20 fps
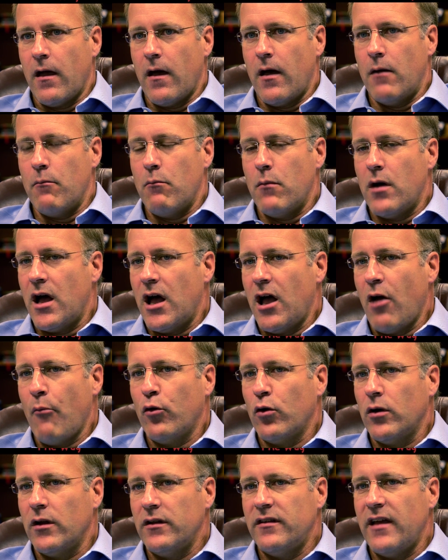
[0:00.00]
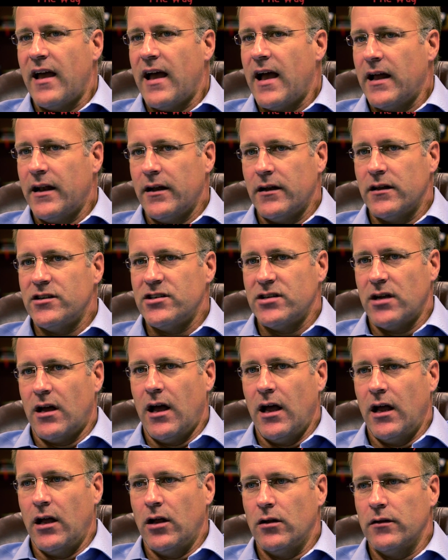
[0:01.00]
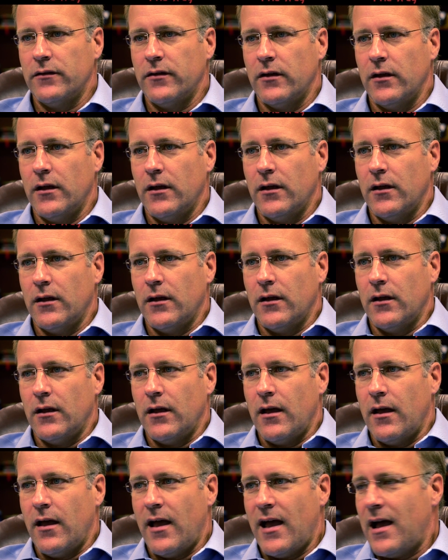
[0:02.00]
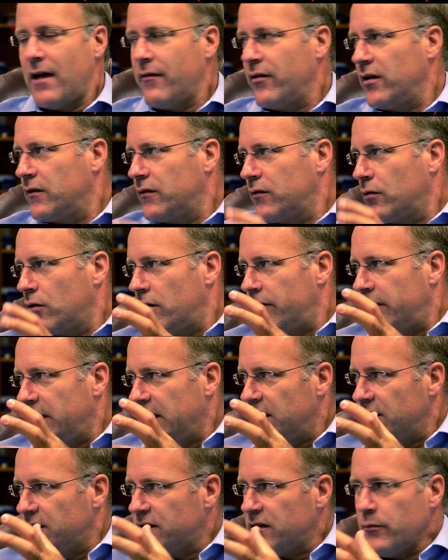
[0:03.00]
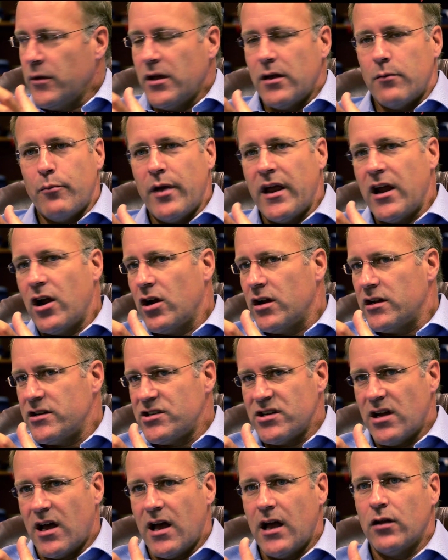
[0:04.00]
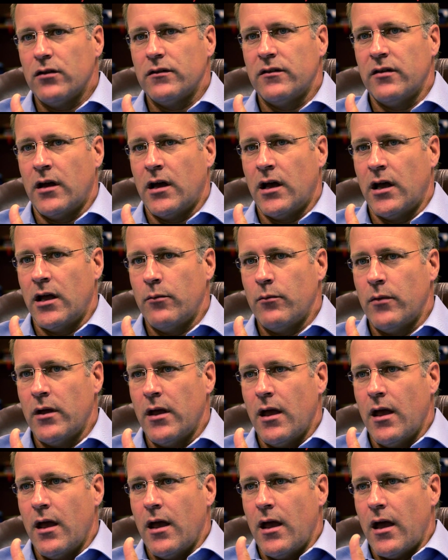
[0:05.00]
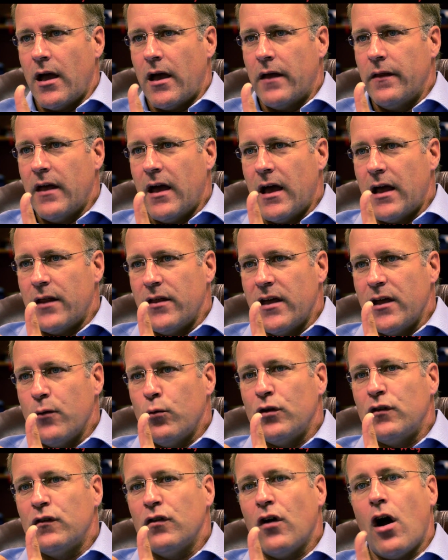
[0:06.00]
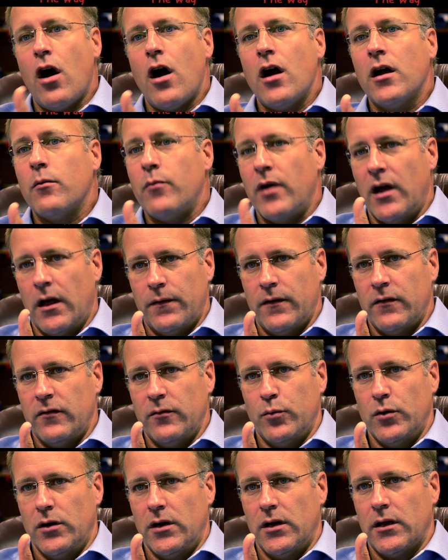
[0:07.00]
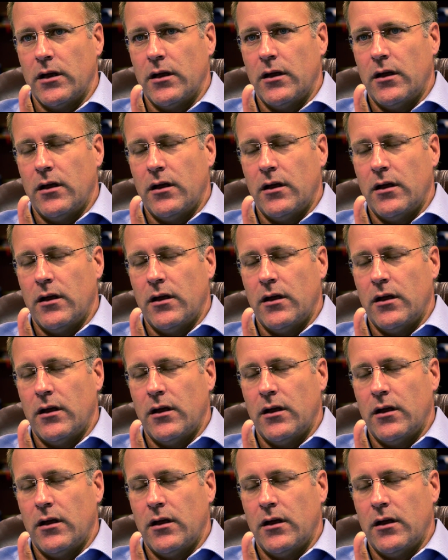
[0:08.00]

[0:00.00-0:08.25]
A mom or a dad and a child having sort of intimate parent-child time, and that they would talk about this book.